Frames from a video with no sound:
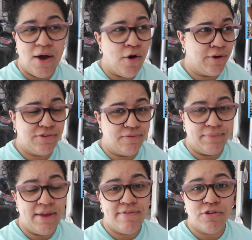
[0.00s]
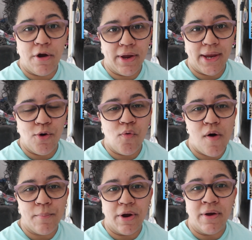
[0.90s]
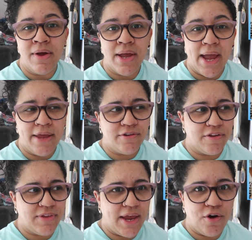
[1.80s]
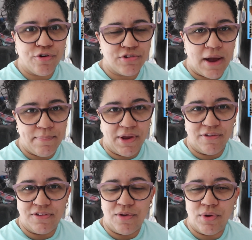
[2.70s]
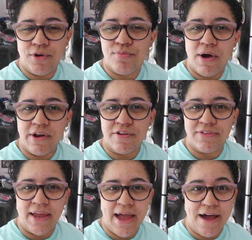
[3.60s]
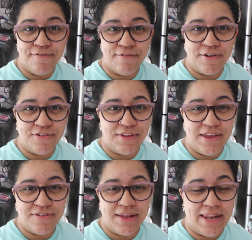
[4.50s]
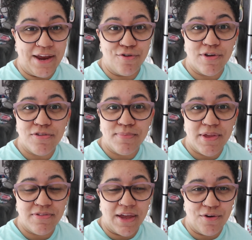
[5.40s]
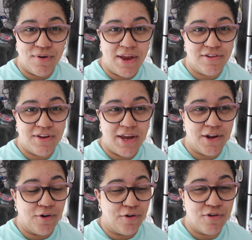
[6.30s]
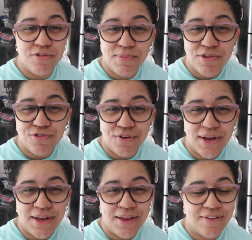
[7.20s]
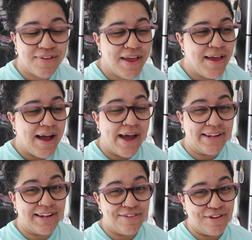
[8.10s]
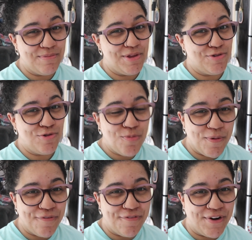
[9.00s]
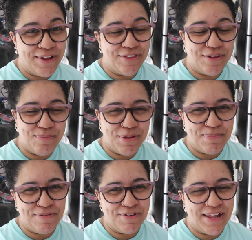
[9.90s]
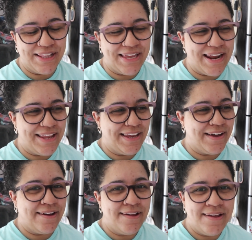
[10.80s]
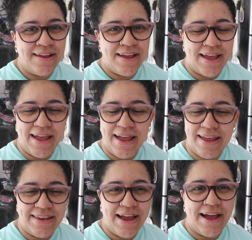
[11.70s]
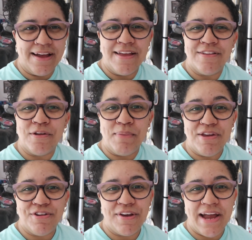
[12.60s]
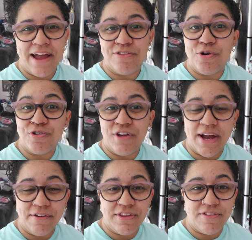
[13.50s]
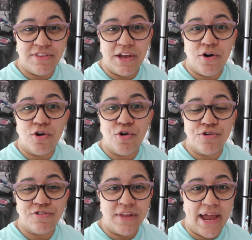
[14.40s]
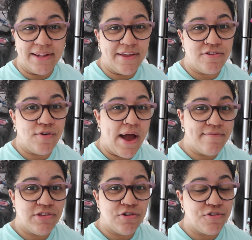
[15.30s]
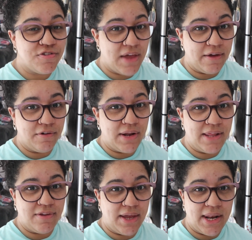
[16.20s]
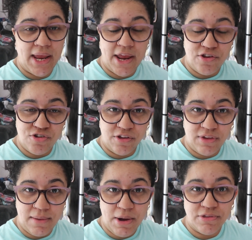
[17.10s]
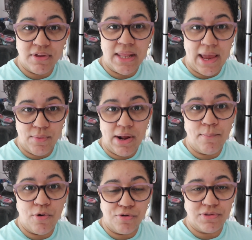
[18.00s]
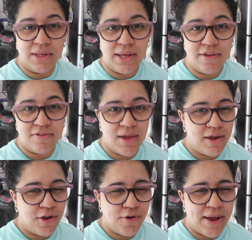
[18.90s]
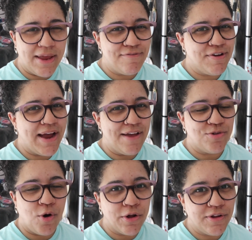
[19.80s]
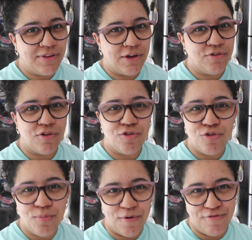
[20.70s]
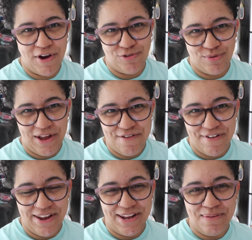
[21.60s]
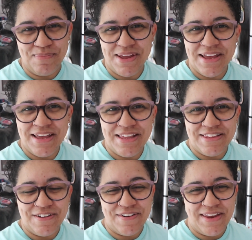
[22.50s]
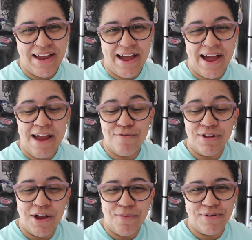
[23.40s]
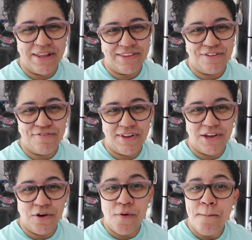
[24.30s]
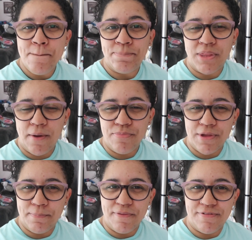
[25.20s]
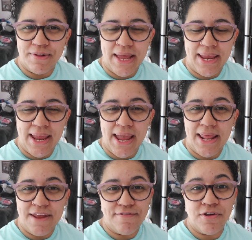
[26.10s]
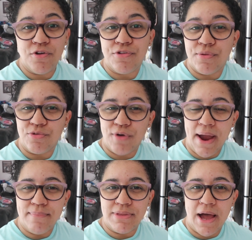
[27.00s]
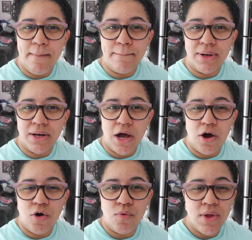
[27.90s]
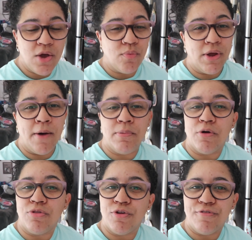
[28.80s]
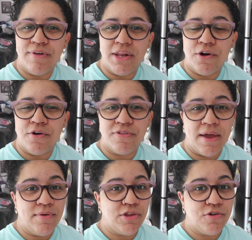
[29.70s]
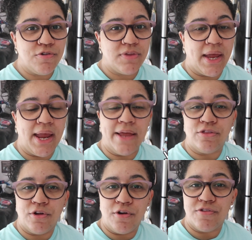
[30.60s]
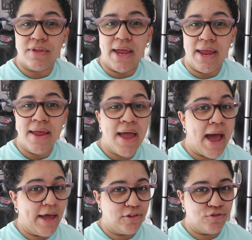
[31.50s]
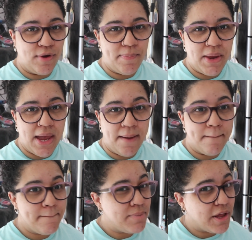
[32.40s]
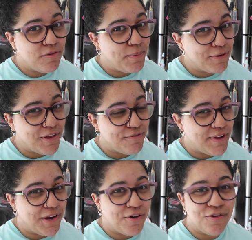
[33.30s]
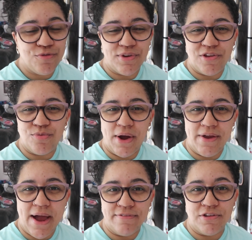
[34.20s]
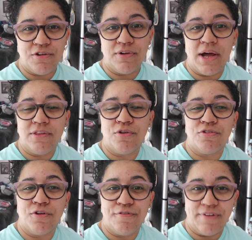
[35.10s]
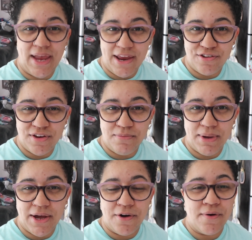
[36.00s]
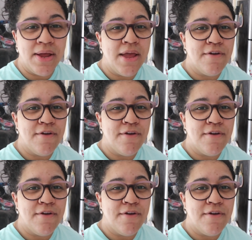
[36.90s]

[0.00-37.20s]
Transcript: or even Target or Walmart, and just like go shopping, see what new products they have for the season, like Christmas decoration or Christmas trees. I think that's going to be super fun. Thumbs up if you like that idea. And yeah, so make sure you guys go check out this deal. Go snag this. You have until Saturday to get it. It just came out today when I'm posting this. You know I give you guys all the deals super fresh when I find them. So yeah, I really hope you like this video. Thumbs up if you like it. And if you're new, subscribe down below. We upload new videos every Tuesday and Thursday at 3 p.m. plus bonus videos, which is why you have to turn on those notification bells